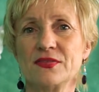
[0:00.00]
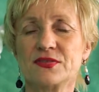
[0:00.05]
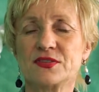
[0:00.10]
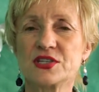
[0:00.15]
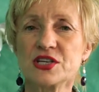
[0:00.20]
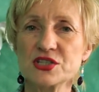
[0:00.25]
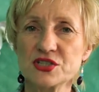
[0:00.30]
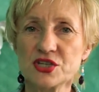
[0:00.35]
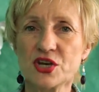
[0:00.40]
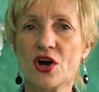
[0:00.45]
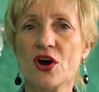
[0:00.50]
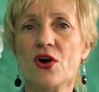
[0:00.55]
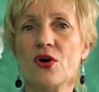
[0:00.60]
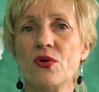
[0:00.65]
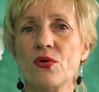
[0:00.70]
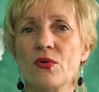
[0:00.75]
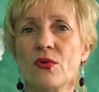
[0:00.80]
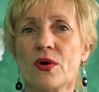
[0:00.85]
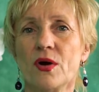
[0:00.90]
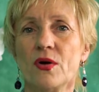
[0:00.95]
to
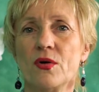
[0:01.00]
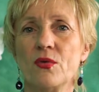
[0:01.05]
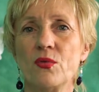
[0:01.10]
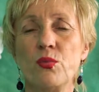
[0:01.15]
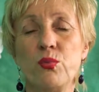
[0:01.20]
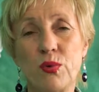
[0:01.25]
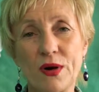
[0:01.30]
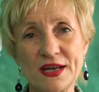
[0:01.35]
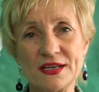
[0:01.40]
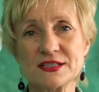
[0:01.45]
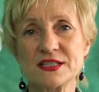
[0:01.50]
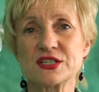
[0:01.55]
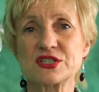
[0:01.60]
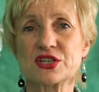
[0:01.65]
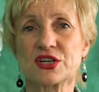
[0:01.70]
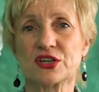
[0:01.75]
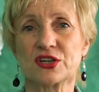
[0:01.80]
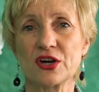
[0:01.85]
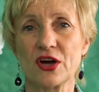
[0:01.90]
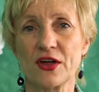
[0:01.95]
know when to
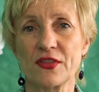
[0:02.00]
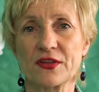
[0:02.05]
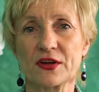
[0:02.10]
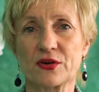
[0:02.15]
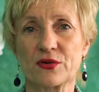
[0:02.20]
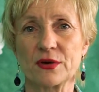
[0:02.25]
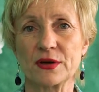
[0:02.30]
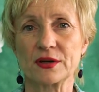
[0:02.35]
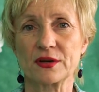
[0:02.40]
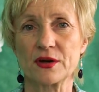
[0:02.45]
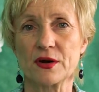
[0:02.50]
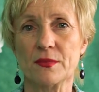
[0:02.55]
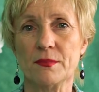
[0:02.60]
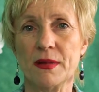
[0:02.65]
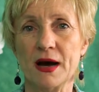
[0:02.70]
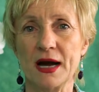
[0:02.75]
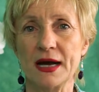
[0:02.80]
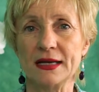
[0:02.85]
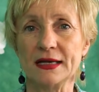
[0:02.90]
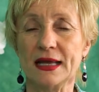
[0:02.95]
turn on the critical
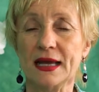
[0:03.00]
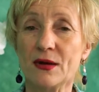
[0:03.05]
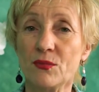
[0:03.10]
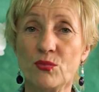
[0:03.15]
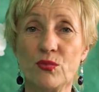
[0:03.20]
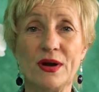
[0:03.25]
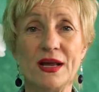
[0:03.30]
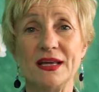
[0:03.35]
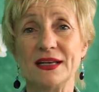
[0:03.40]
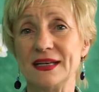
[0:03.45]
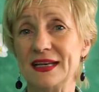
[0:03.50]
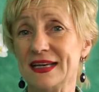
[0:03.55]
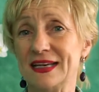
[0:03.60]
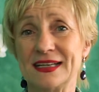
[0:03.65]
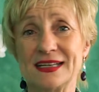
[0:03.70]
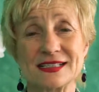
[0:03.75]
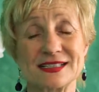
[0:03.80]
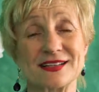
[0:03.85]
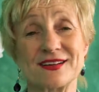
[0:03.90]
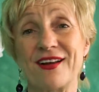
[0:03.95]
mind and when
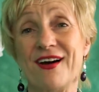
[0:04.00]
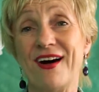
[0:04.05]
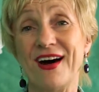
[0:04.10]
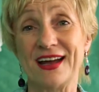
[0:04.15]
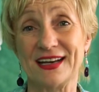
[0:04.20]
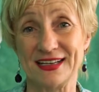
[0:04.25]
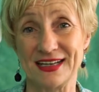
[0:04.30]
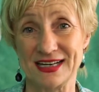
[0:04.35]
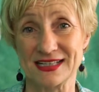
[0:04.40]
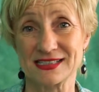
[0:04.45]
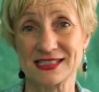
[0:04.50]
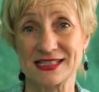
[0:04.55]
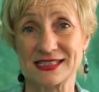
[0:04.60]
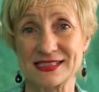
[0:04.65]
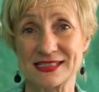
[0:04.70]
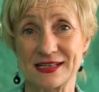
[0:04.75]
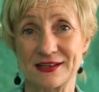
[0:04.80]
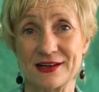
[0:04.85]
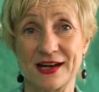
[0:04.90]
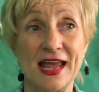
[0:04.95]
it is not
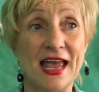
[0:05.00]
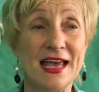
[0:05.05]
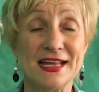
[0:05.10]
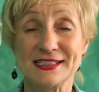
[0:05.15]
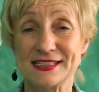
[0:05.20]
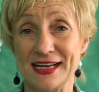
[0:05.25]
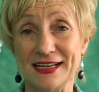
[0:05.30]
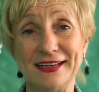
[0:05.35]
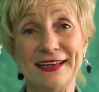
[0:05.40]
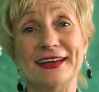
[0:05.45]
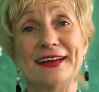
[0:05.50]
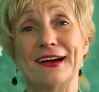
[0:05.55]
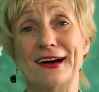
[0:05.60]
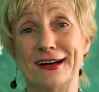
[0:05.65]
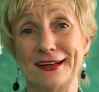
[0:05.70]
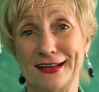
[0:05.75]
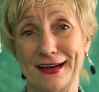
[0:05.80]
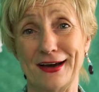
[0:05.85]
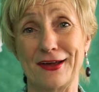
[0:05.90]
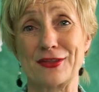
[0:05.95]
necessary. Taking
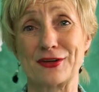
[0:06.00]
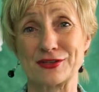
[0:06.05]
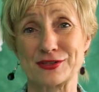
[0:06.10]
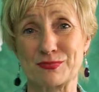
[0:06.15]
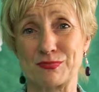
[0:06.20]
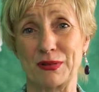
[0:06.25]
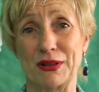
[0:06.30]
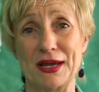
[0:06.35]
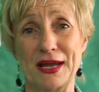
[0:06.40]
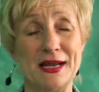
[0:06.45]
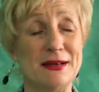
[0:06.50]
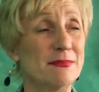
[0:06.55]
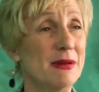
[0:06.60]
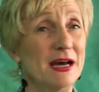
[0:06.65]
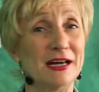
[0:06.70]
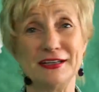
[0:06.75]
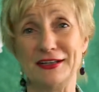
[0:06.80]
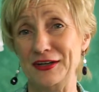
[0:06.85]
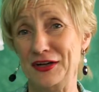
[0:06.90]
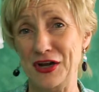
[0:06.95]
on others' blame,
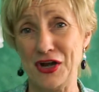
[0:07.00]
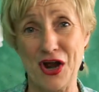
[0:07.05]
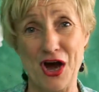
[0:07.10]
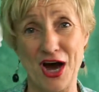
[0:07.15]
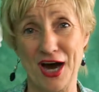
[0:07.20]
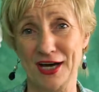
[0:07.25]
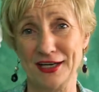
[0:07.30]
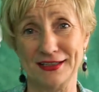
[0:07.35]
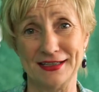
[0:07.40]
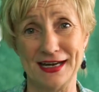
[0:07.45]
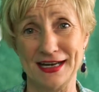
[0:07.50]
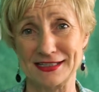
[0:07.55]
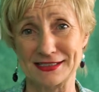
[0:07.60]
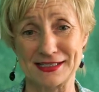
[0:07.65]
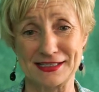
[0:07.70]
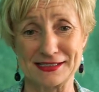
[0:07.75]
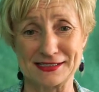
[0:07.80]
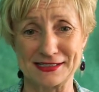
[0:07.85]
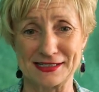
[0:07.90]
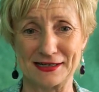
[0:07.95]
not
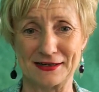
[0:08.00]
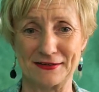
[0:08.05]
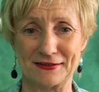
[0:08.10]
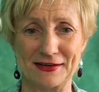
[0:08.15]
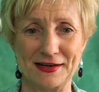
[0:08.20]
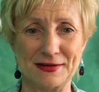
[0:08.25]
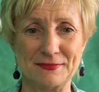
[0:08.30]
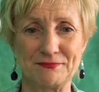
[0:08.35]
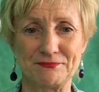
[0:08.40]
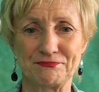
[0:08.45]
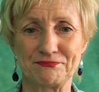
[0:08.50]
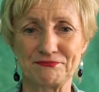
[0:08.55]
necessary.